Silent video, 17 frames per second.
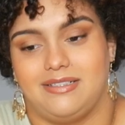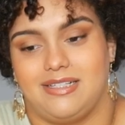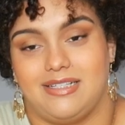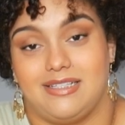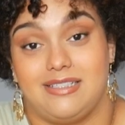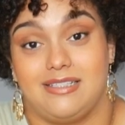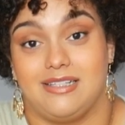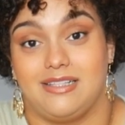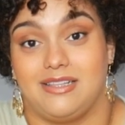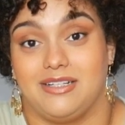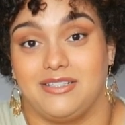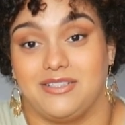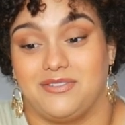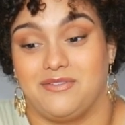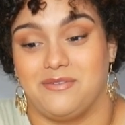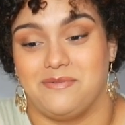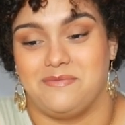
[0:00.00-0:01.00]
It's the
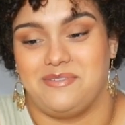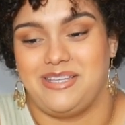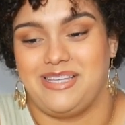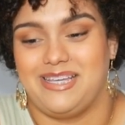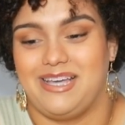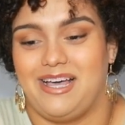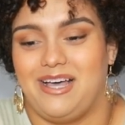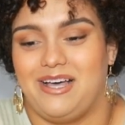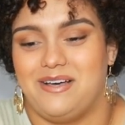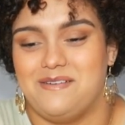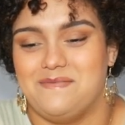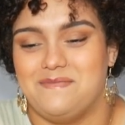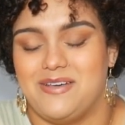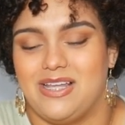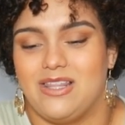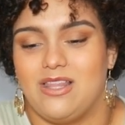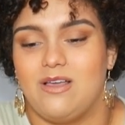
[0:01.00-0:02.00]
thirst for me. Um,
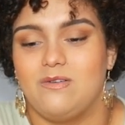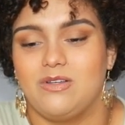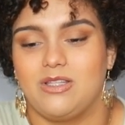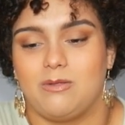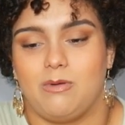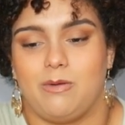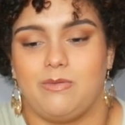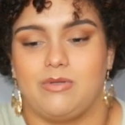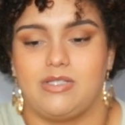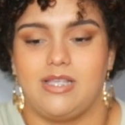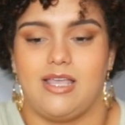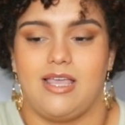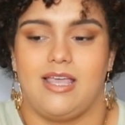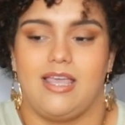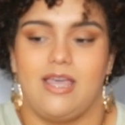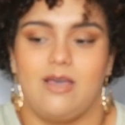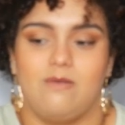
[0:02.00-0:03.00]
along with the paper
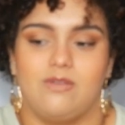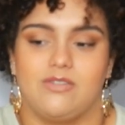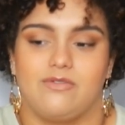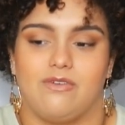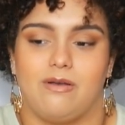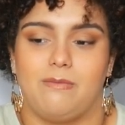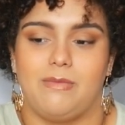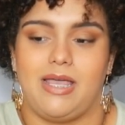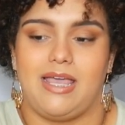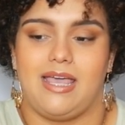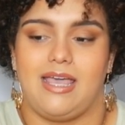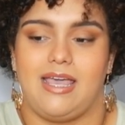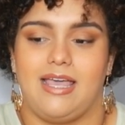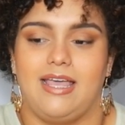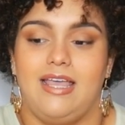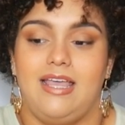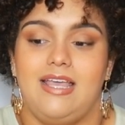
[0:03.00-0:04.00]
saying it was from
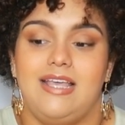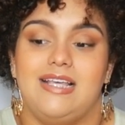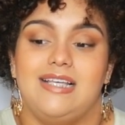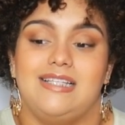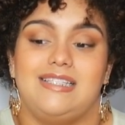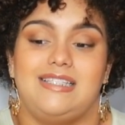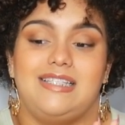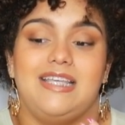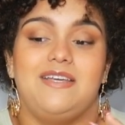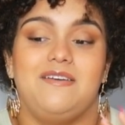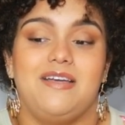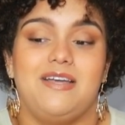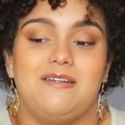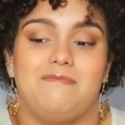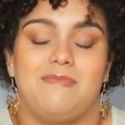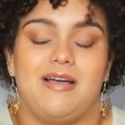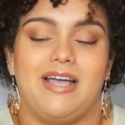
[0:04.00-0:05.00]
a secret
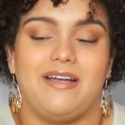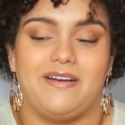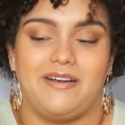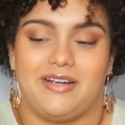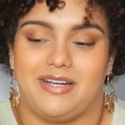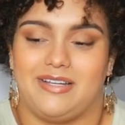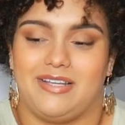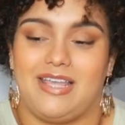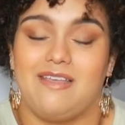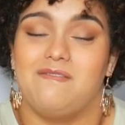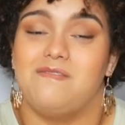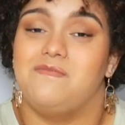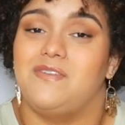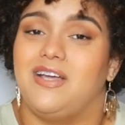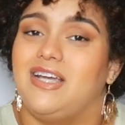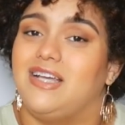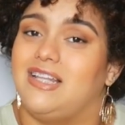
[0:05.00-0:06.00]
admirer, giving
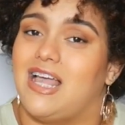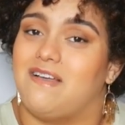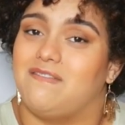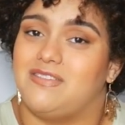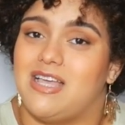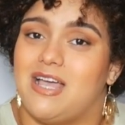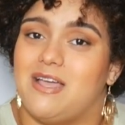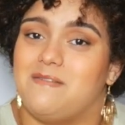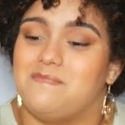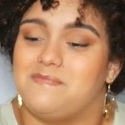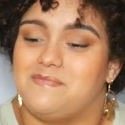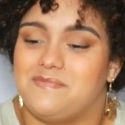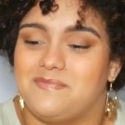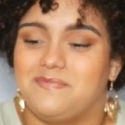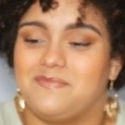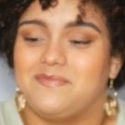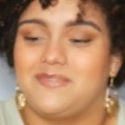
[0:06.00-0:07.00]
very lifetime.
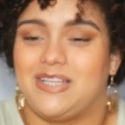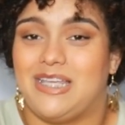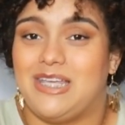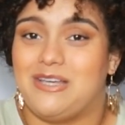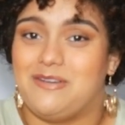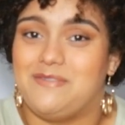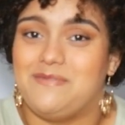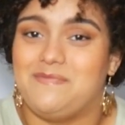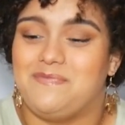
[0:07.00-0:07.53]
Cute.